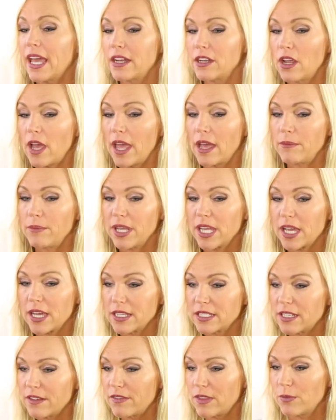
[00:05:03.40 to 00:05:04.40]
And and
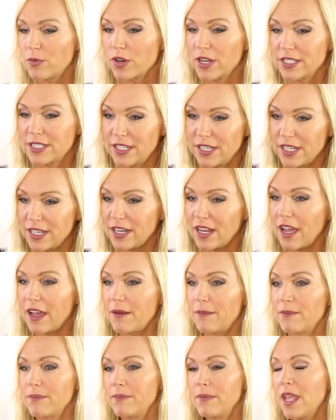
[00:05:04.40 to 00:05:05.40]
because of the president
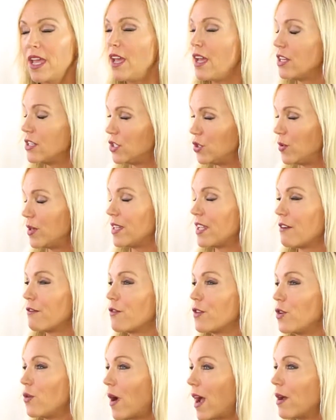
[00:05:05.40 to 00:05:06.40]
um, doing yeah. that
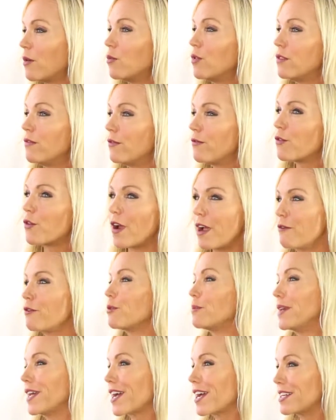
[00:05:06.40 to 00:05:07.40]
for you, I will forever
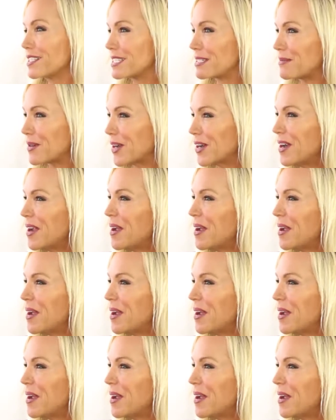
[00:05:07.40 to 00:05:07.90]
be a customer